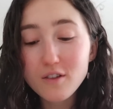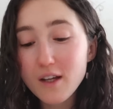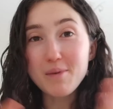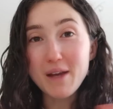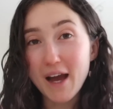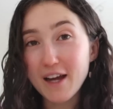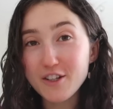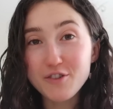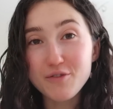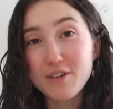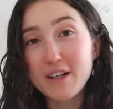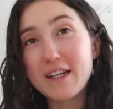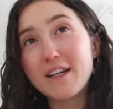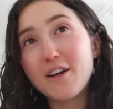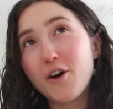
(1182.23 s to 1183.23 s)
But yeah, I just
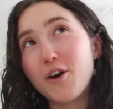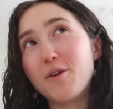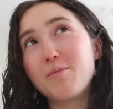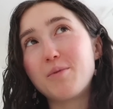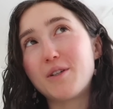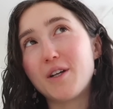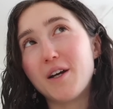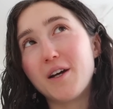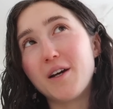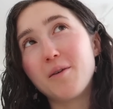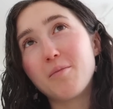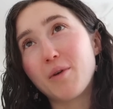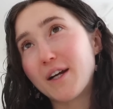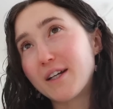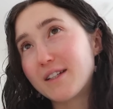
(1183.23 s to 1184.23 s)
really hope to
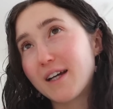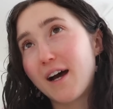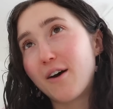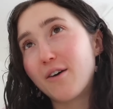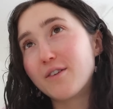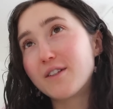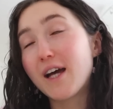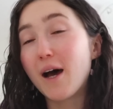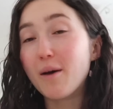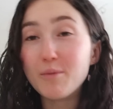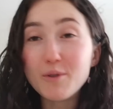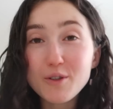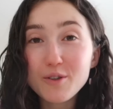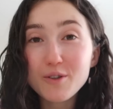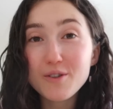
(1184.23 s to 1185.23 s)
break down
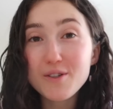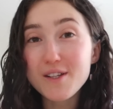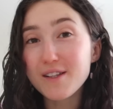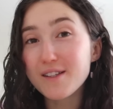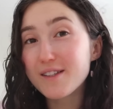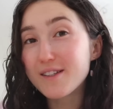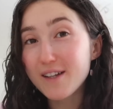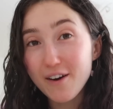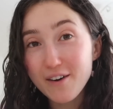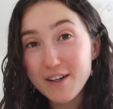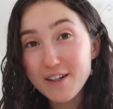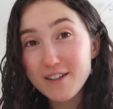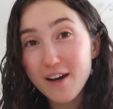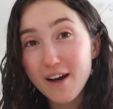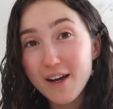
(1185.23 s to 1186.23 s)
taboos and
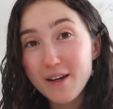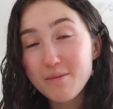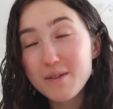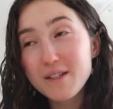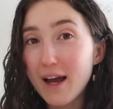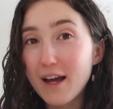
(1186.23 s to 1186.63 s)
stereotypes